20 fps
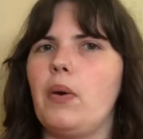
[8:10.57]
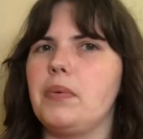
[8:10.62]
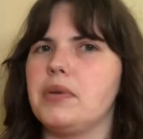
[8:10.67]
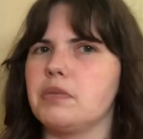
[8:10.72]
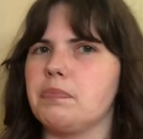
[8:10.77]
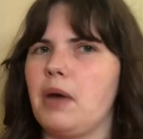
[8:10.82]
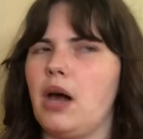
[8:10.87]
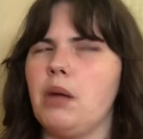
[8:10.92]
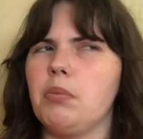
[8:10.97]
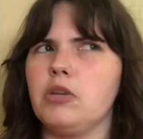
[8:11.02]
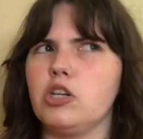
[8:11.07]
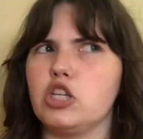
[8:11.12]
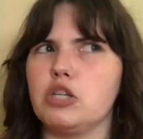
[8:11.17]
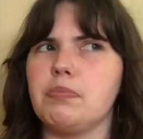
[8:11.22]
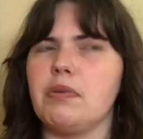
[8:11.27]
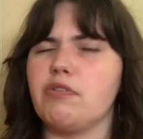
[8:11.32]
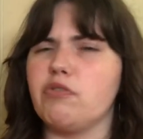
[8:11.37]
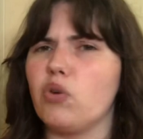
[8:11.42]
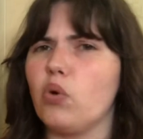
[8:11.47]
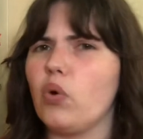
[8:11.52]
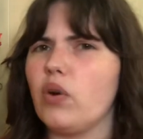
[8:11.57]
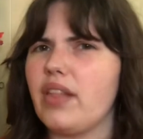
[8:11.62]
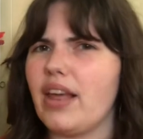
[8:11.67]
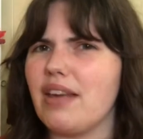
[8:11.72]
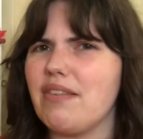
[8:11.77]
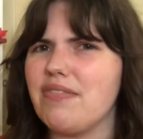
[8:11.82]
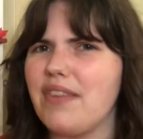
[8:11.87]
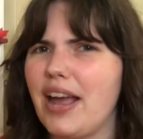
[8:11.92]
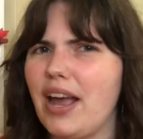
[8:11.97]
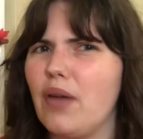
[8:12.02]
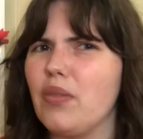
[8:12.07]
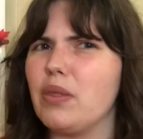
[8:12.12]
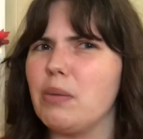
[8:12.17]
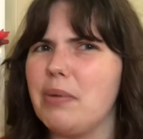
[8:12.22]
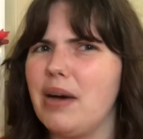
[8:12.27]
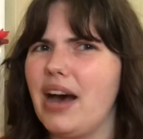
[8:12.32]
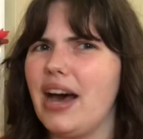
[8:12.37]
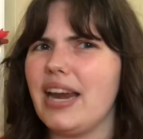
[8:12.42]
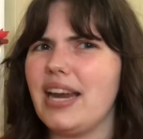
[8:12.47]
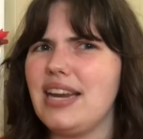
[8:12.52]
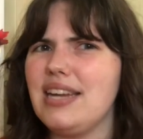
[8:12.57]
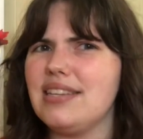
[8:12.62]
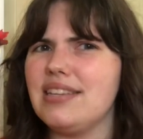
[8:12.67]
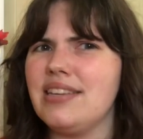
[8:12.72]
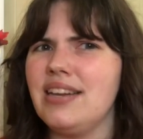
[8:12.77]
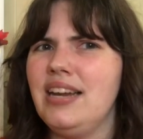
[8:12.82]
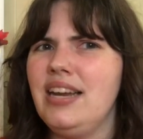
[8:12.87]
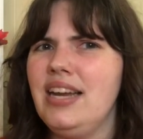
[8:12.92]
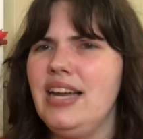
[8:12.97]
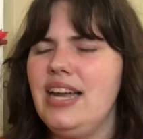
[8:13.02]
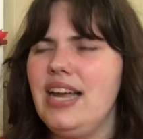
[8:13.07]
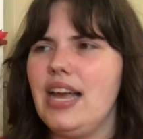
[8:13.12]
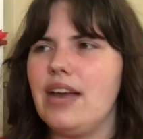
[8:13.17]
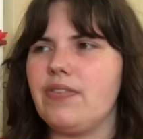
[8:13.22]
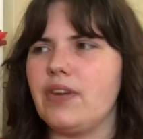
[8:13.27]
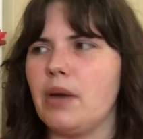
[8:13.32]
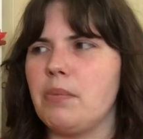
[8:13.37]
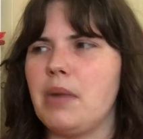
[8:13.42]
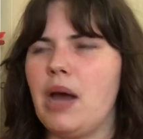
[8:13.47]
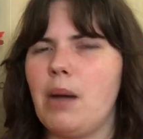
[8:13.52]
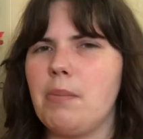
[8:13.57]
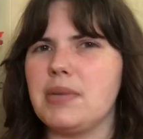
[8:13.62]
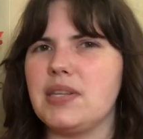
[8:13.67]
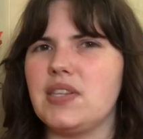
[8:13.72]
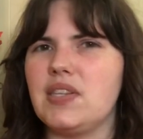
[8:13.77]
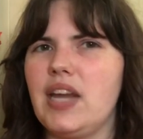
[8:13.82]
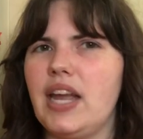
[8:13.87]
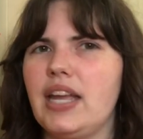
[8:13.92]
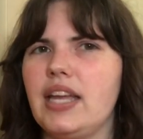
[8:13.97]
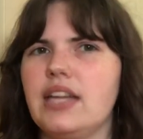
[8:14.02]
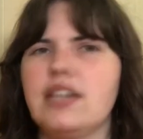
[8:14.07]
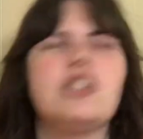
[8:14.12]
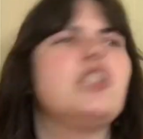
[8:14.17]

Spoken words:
It was published before they found the bodies, if I'm not mistaken.